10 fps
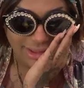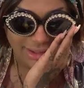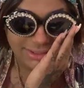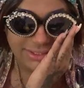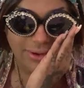
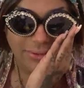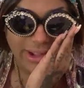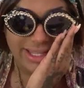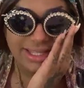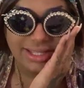So
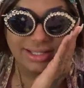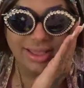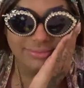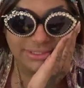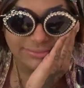
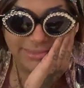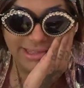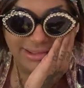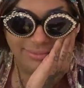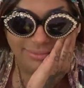come to
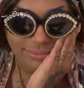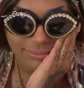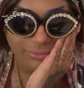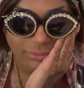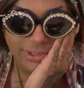me
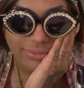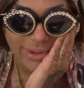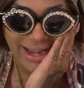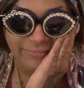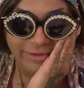with
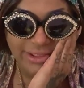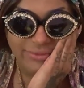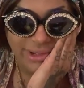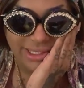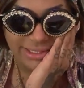whatever you
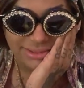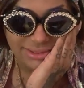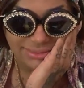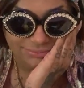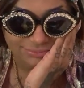want.